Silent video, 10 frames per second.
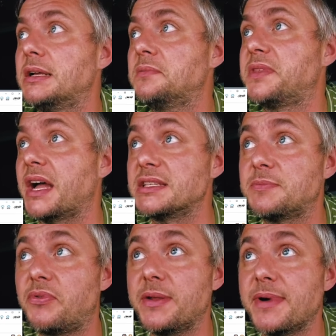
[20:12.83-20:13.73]
that's
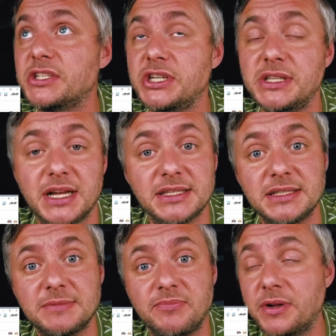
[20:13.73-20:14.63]
pretty much it.
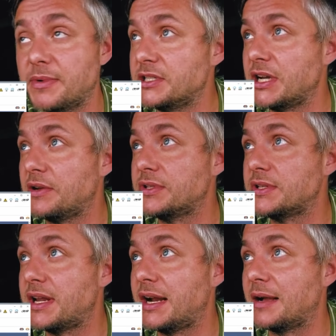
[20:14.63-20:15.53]
That's pretty much how you
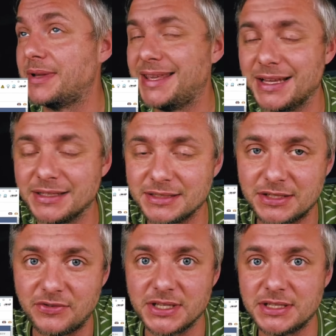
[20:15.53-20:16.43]
set it up. Again,
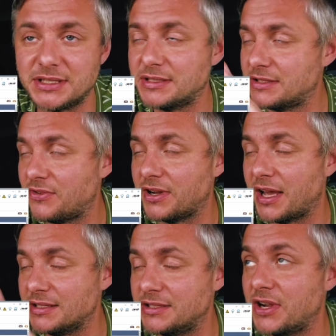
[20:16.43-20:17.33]

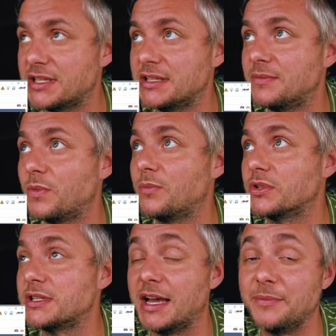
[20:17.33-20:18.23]
I stress it one
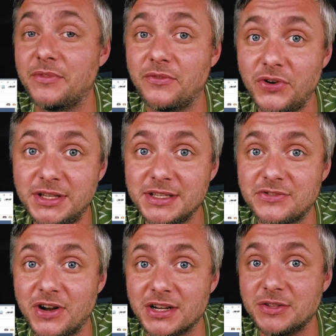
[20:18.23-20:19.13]
more time. Read the
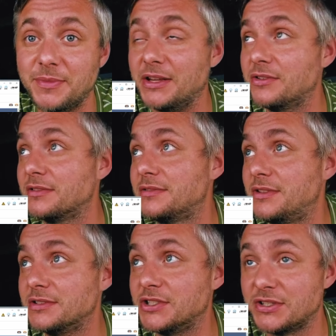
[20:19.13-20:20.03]
instruction manual.
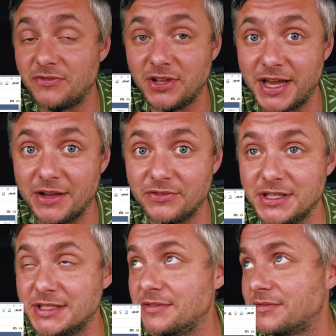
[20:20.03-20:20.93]
Don't just rely on
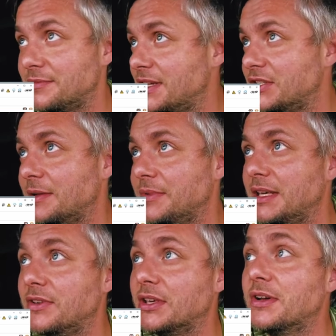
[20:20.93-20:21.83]
this information I'm
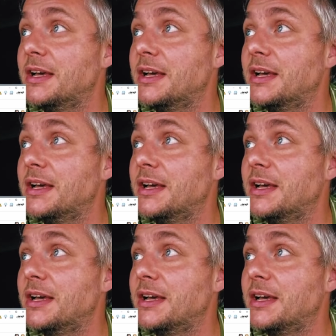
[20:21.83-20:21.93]
giving you.